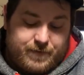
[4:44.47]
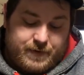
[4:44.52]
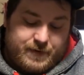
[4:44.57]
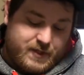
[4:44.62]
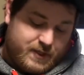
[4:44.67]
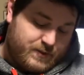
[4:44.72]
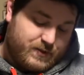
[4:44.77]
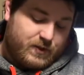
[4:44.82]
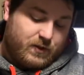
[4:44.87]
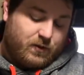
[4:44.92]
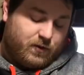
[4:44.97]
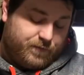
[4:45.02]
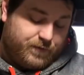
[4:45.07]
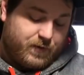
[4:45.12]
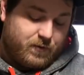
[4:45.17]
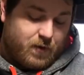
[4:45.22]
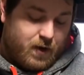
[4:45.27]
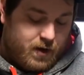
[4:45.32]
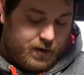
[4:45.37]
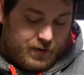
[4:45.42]
So if you
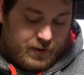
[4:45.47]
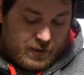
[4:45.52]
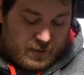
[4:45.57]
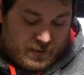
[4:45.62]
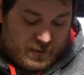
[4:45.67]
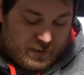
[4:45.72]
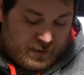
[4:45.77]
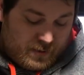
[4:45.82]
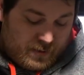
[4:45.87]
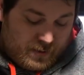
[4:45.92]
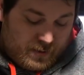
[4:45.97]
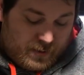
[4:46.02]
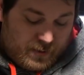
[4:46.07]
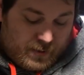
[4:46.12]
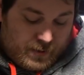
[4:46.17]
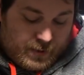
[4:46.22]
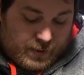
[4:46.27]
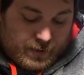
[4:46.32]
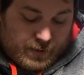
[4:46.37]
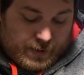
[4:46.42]
run
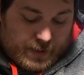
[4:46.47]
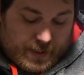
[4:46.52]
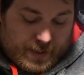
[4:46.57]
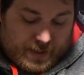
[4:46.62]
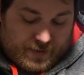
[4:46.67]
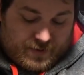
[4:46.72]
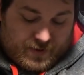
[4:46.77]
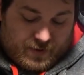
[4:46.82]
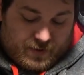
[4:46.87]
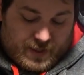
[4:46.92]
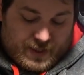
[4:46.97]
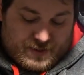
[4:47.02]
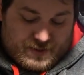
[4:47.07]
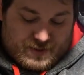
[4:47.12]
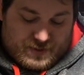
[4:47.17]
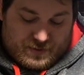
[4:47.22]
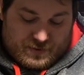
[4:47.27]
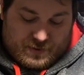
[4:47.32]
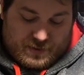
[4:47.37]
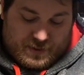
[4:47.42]
anything less
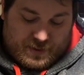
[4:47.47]
than,